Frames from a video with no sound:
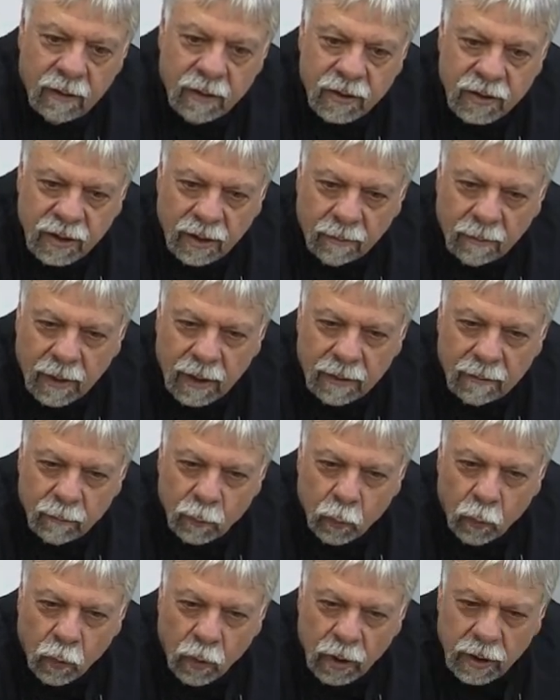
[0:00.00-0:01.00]
some
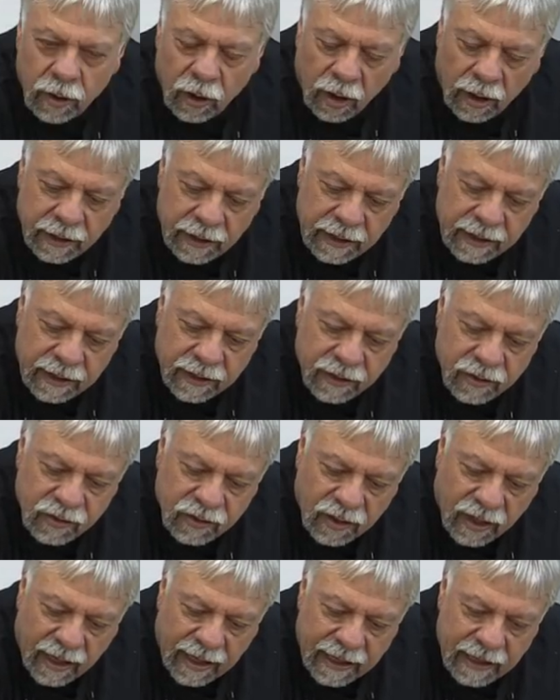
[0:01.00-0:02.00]
wood on the
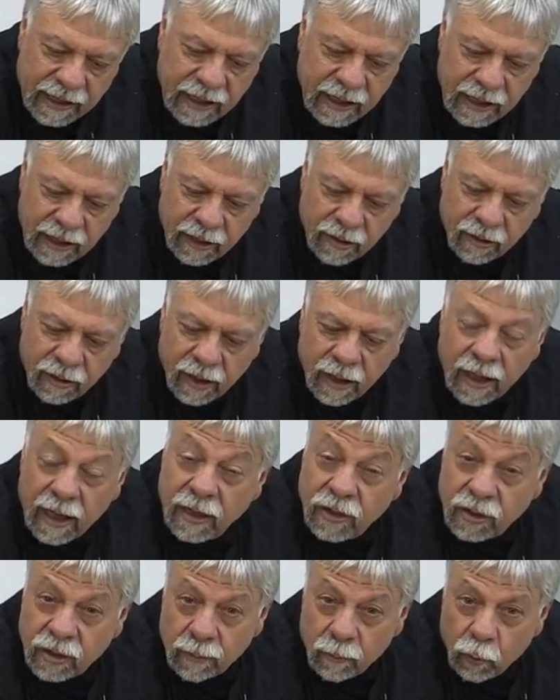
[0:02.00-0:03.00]
inside here
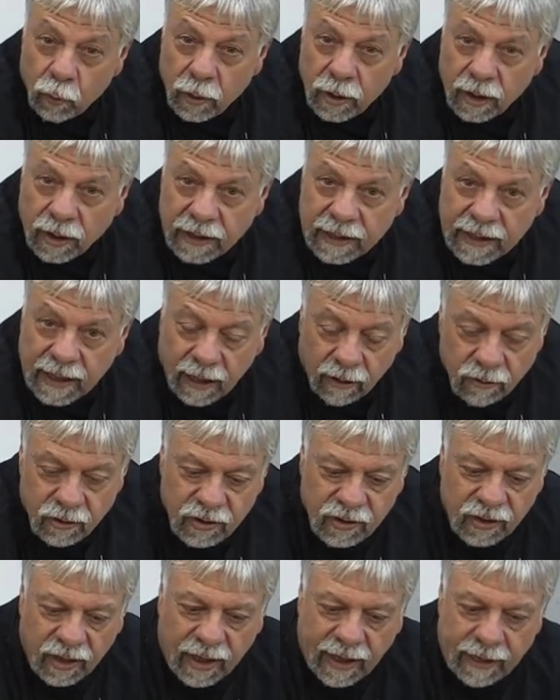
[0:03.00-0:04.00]
and some wood on the
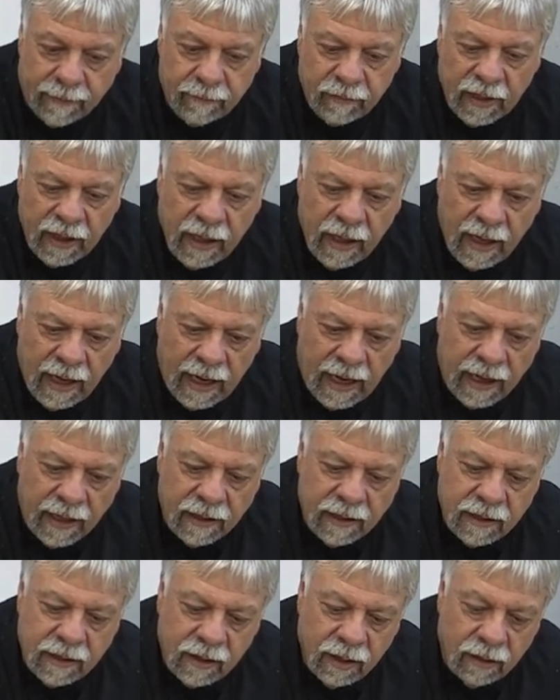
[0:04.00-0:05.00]
outside,
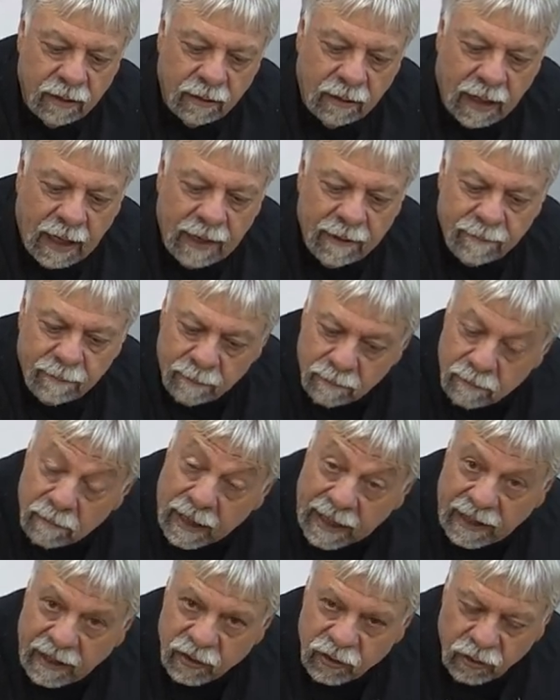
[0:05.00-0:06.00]
and the, I've
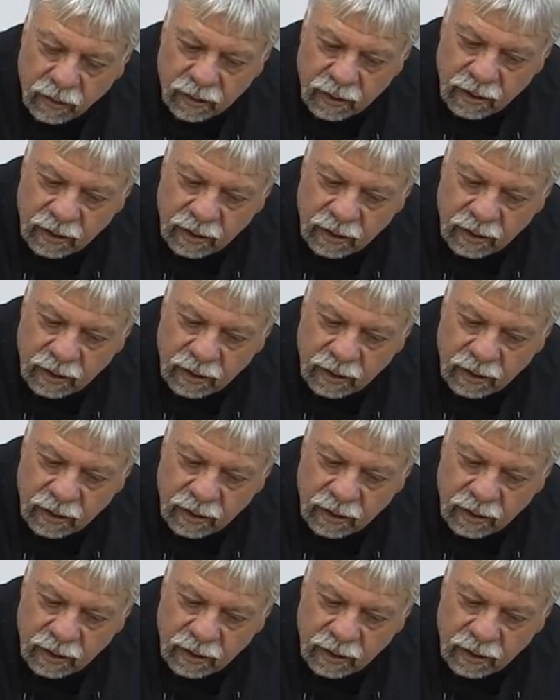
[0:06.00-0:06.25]
made it so